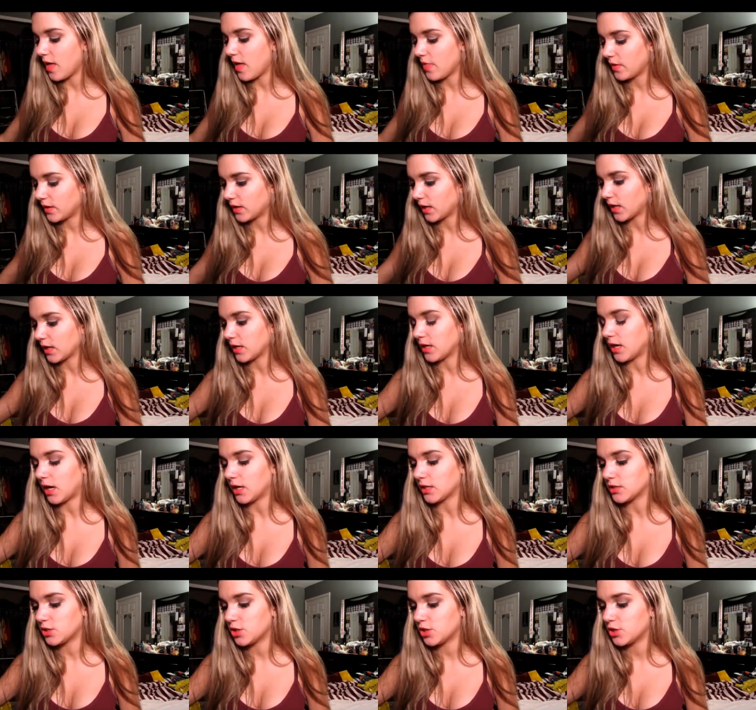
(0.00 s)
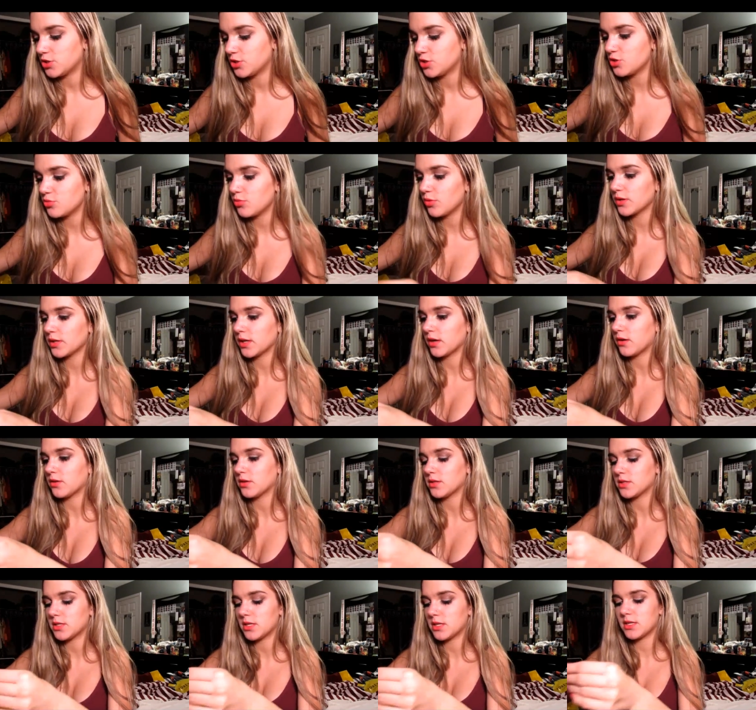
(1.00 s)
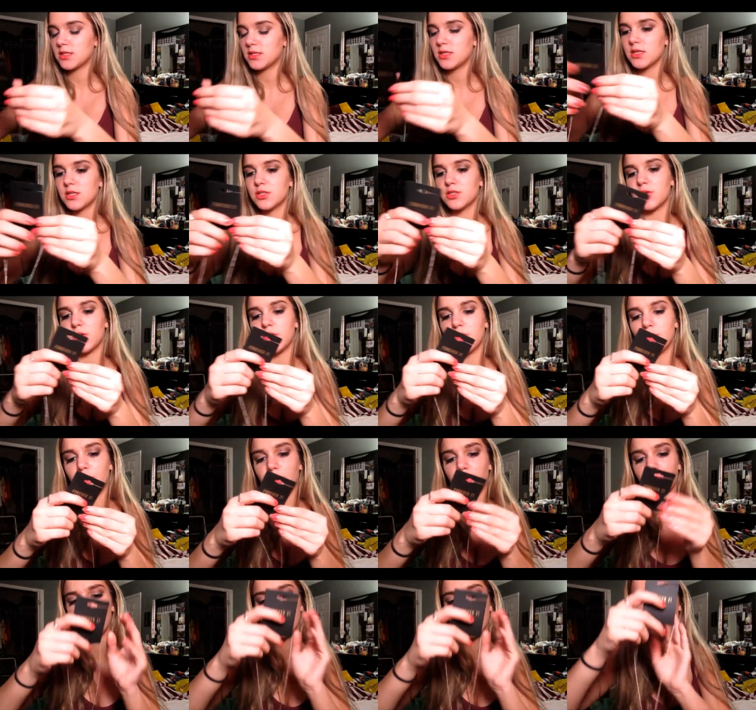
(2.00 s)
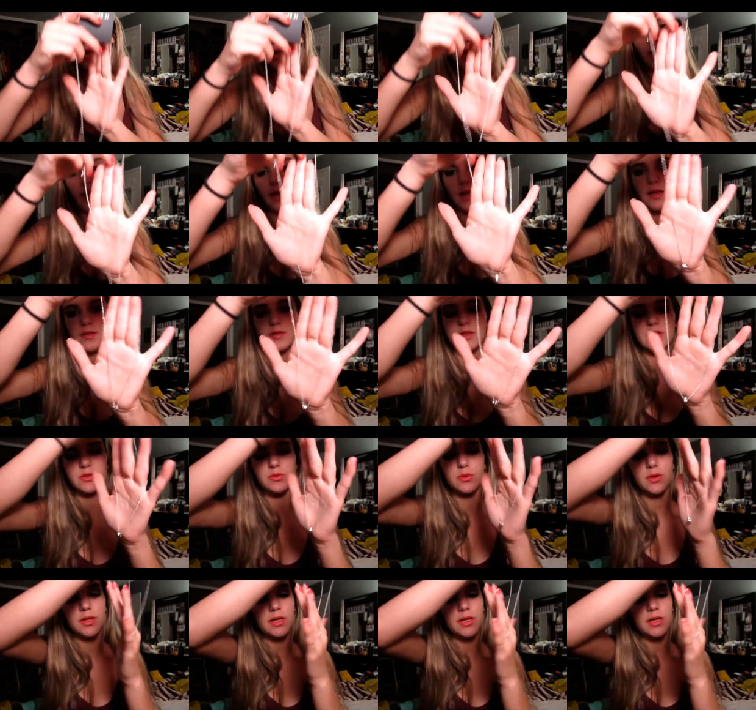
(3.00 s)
and then I got two more necklaces. So I got this